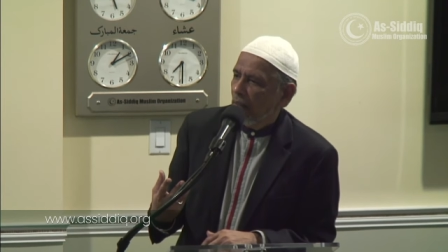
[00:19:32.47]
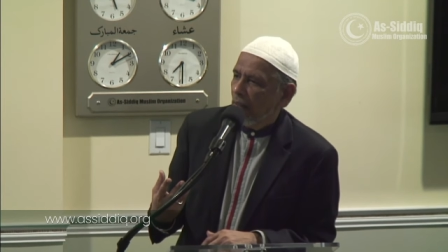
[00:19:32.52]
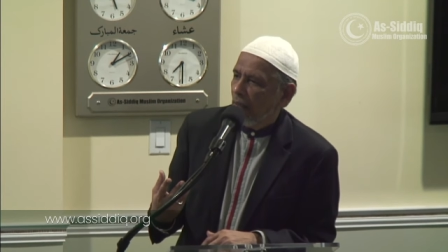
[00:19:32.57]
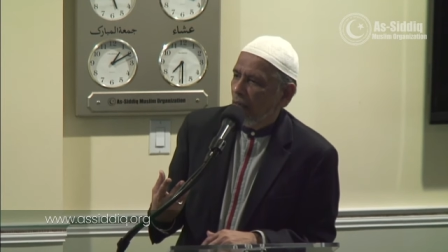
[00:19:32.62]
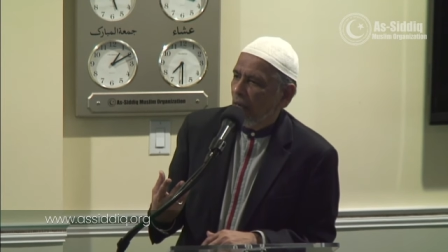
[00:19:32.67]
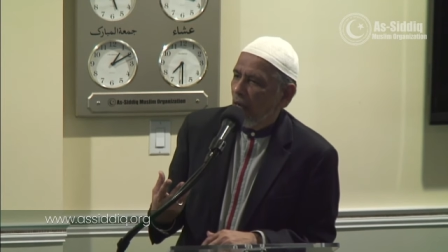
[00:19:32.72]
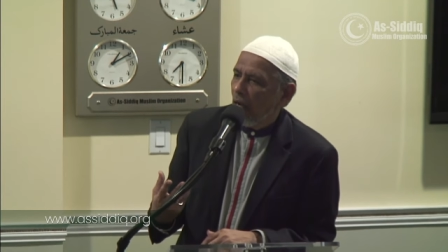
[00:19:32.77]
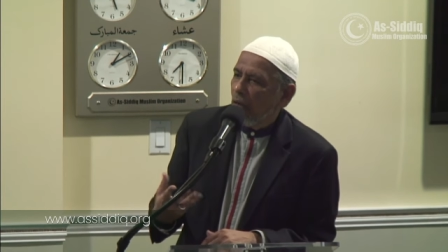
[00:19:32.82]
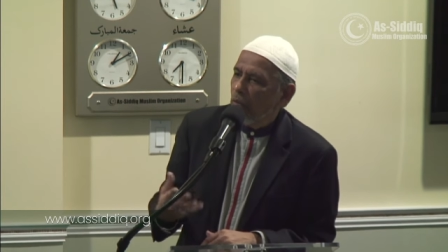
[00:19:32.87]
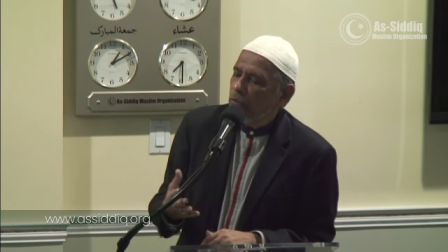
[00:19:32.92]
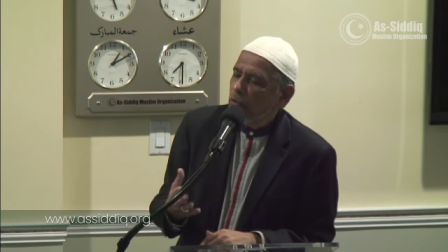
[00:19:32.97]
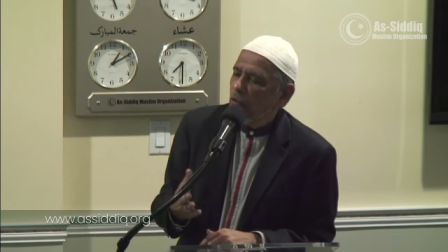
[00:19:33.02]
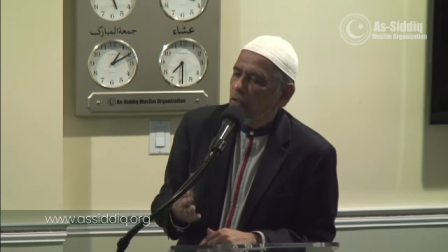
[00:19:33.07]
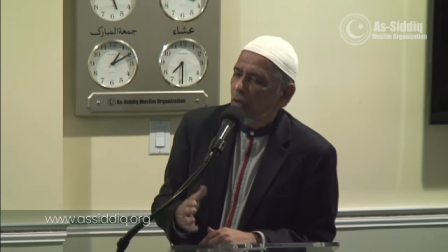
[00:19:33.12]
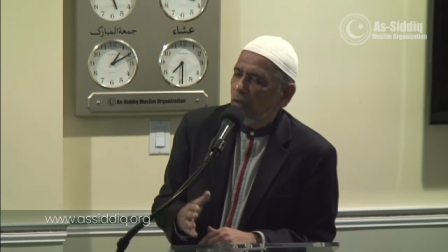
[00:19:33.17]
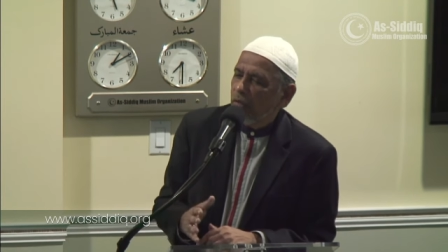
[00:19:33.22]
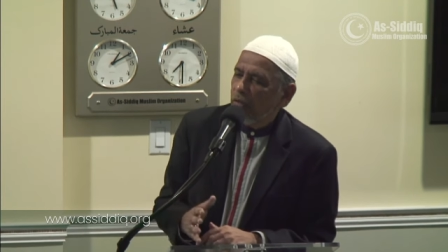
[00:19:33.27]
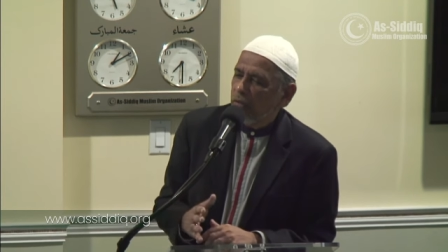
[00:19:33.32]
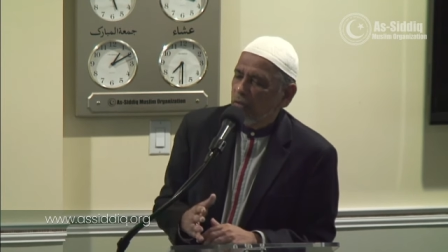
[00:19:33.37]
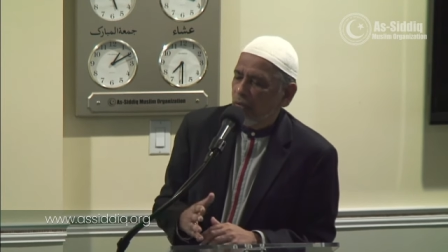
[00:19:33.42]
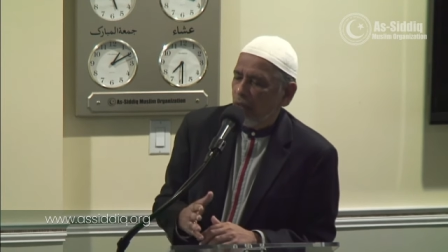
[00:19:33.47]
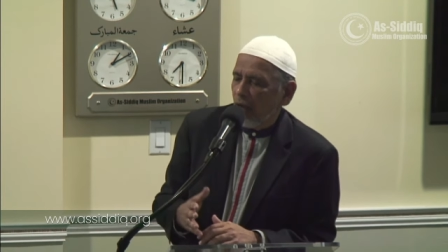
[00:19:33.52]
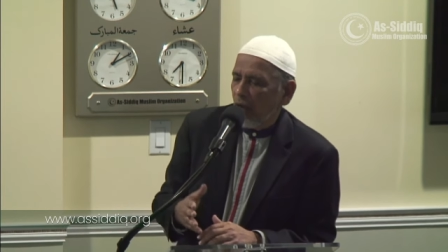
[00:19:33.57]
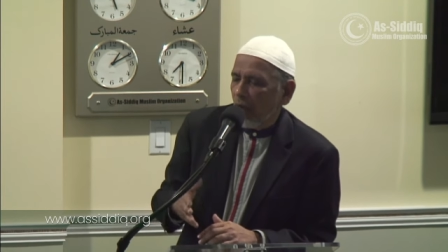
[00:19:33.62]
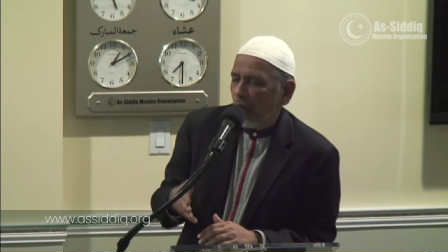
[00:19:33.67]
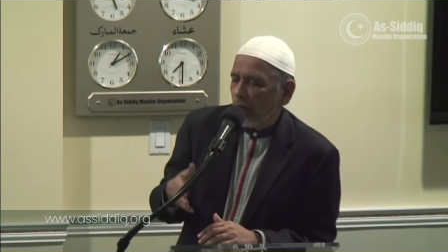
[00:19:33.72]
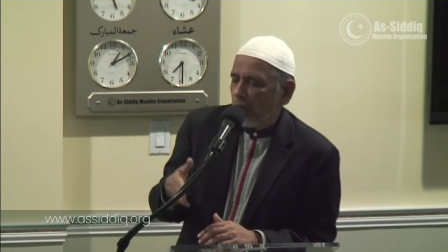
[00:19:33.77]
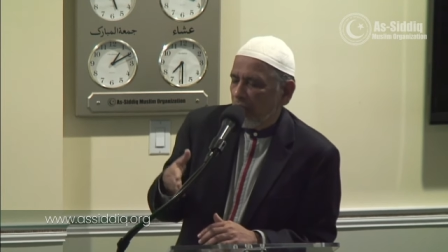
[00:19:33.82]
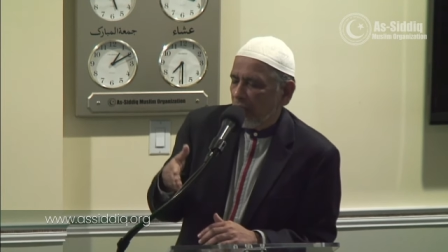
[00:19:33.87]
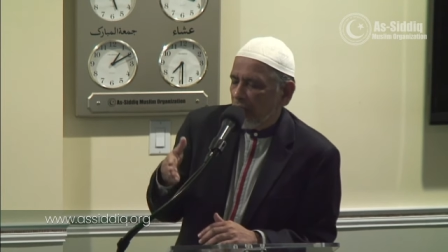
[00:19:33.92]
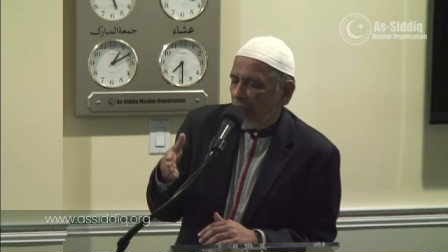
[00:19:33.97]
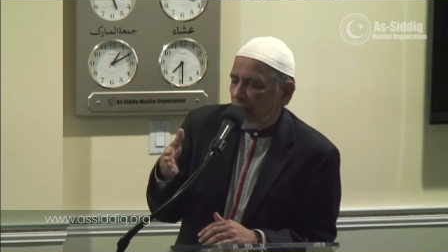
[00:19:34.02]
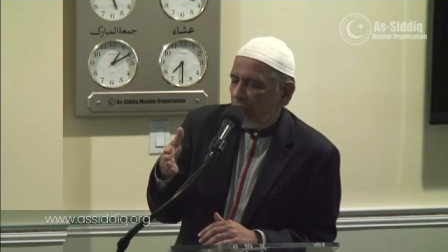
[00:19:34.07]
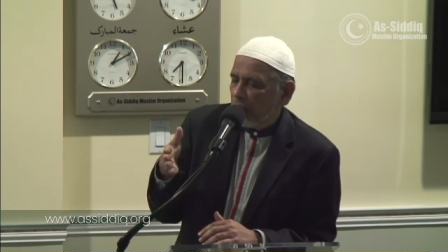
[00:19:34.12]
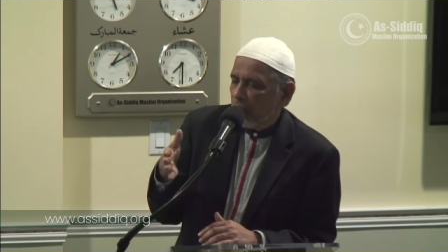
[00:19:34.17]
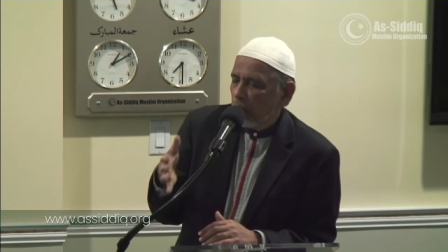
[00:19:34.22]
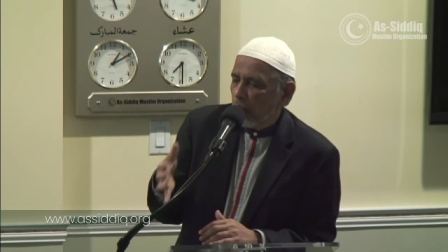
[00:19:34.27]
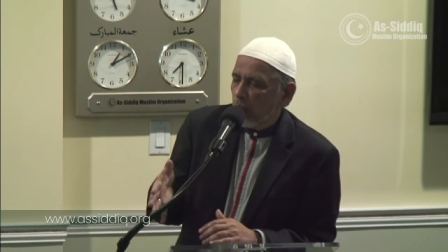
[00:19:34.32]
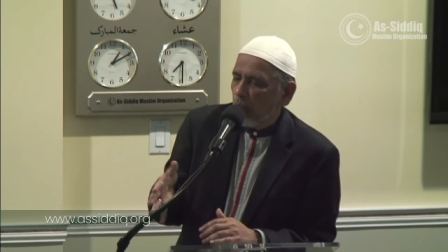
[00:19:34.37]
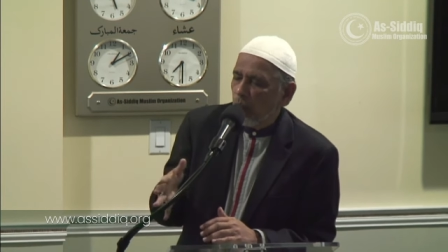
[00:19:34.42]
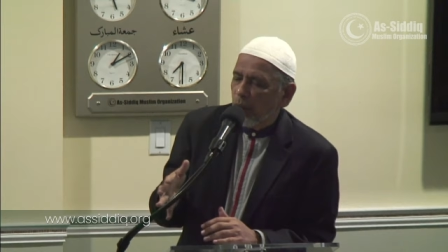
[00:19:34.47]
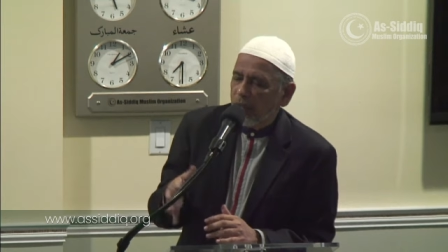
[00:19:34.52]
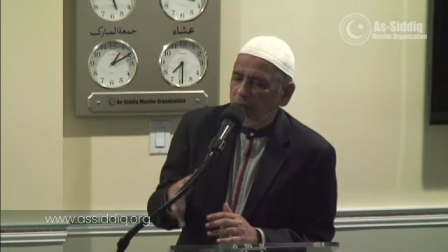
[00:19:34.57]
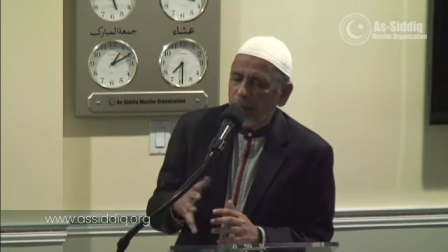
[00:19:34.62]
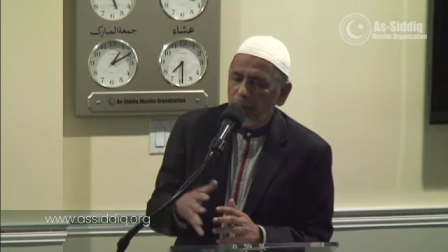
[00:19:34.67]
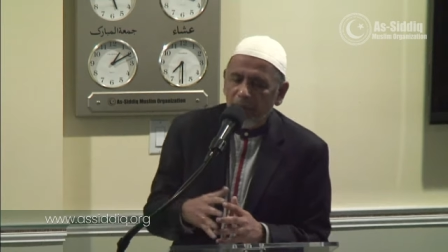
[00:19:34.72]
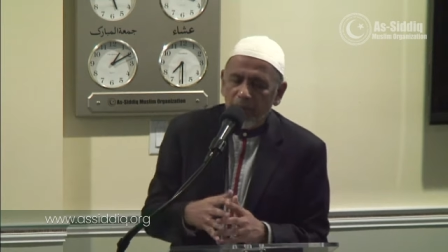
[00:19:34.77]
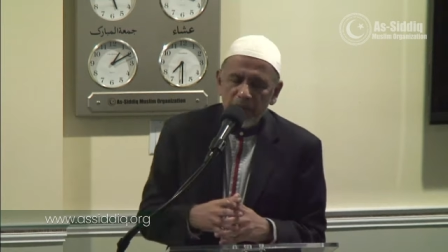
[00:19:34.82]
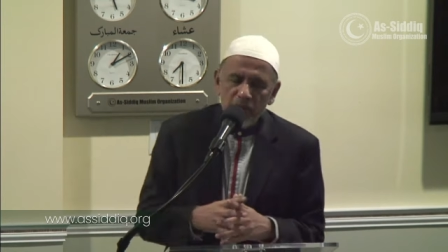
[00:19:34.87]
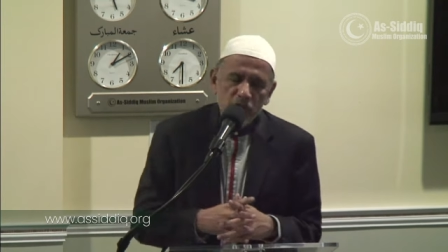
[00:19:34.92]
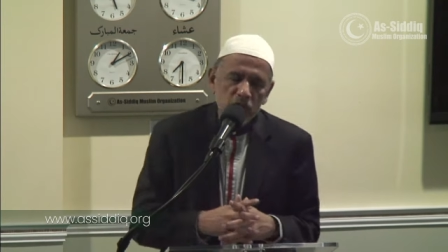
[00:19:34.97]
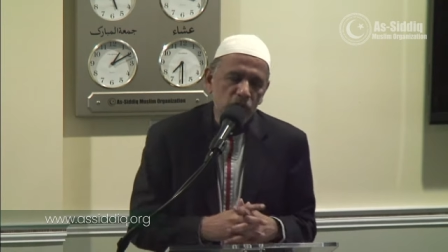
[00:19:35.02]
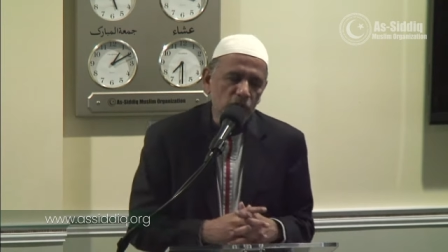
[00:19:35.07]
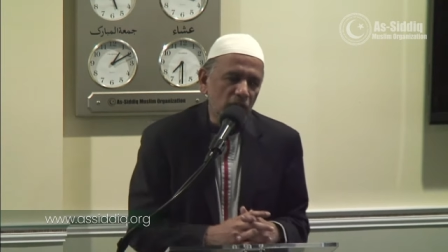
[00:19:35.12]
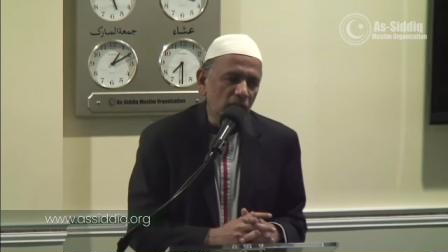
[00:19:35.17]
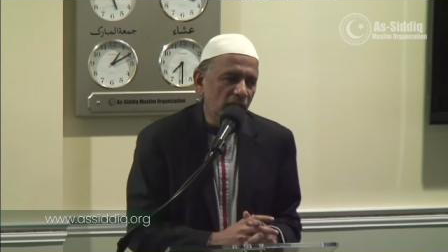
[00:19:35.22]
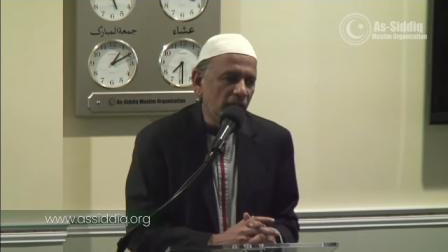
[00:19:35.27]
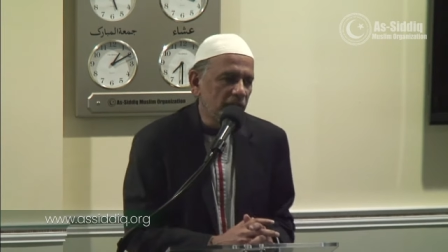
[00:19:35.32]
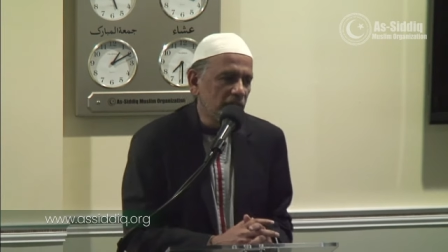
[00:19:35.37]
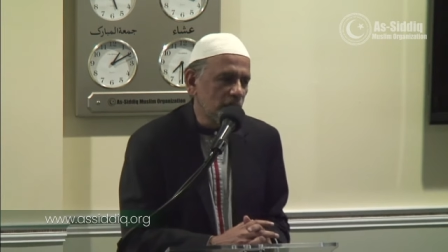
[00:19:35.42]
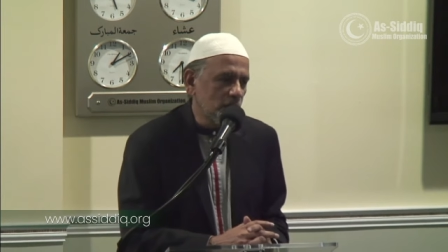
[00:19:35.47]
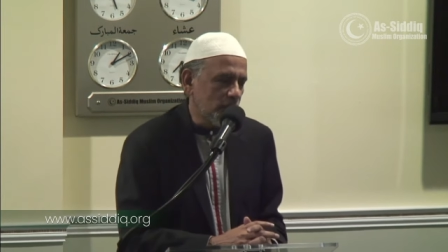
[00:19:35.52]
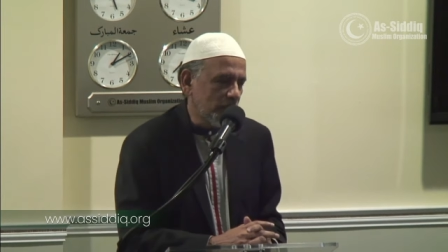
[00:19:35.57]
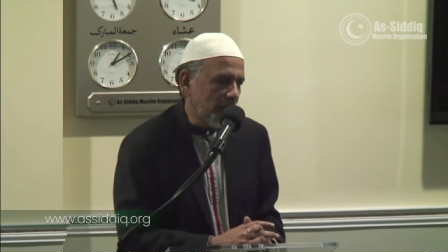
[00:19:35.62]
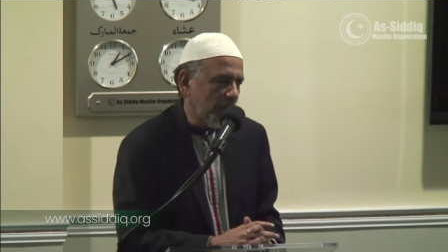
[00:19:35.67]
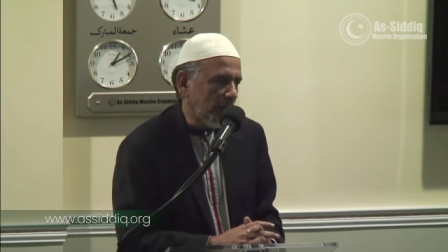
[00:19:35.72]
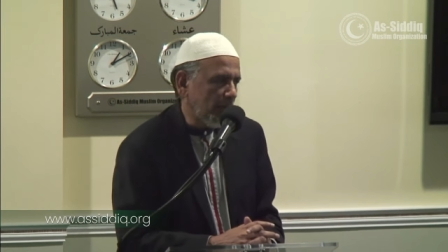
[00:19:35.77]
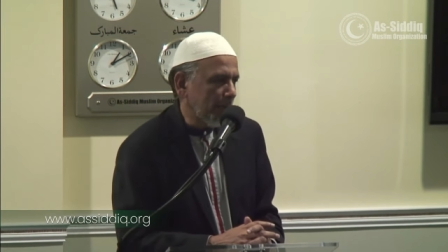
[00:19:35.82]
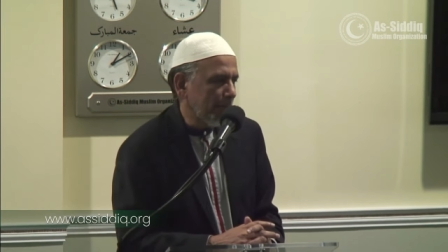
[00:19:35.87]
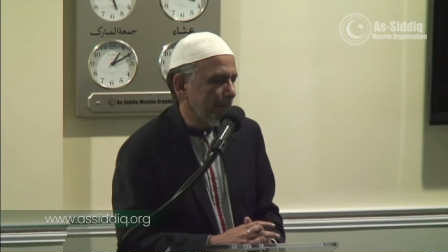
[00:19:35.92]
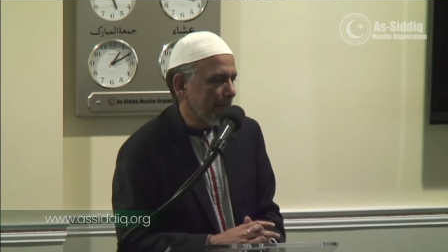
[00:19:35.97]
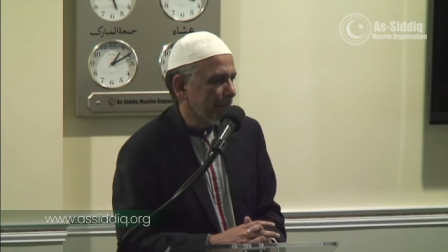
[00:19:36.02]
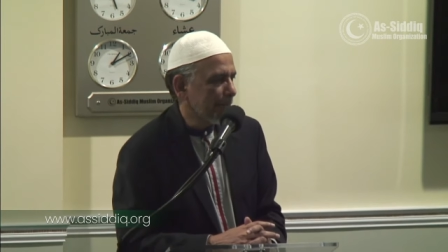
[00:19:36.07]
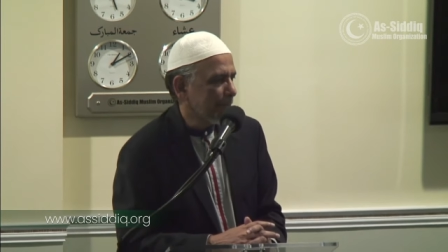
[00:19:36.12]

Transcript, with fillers: How did, how did I do with my salat today?